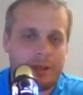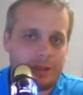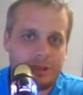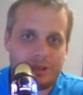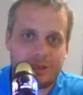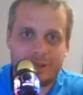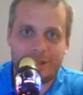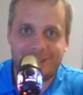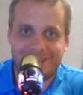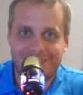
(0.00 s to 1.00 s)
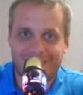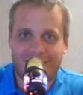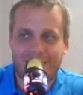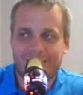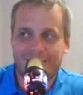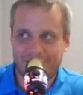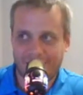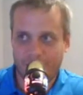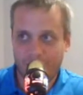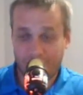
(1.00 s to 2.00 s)
It's the exact
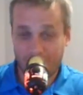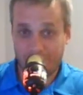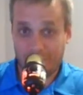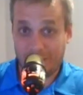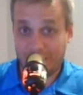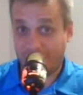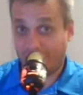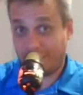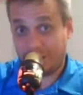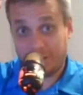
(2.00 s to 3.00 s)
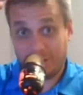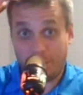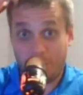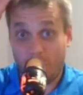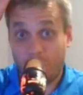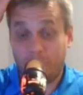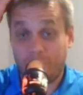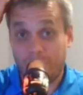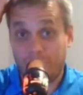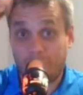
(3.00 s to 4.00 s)
same as you'd see in like a
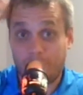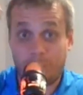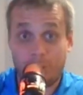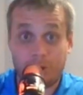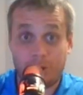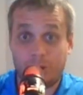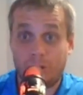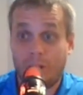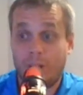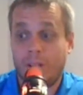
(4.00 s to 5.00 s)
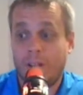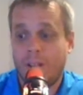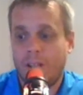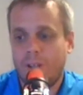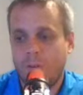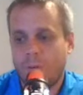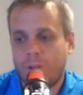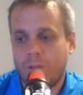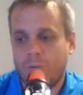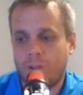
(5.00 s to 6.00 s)
movie or book or any
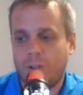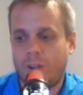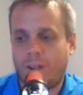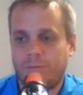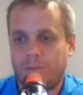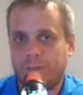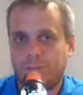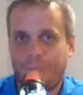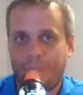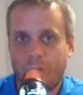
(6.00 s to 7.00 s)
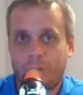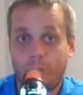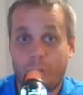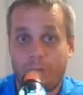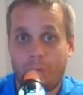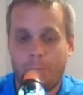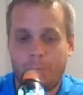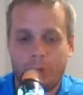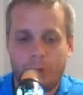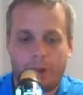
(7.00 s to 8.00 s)
work where you have sort of a
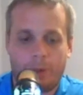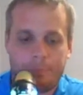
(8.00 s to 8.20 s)
build up.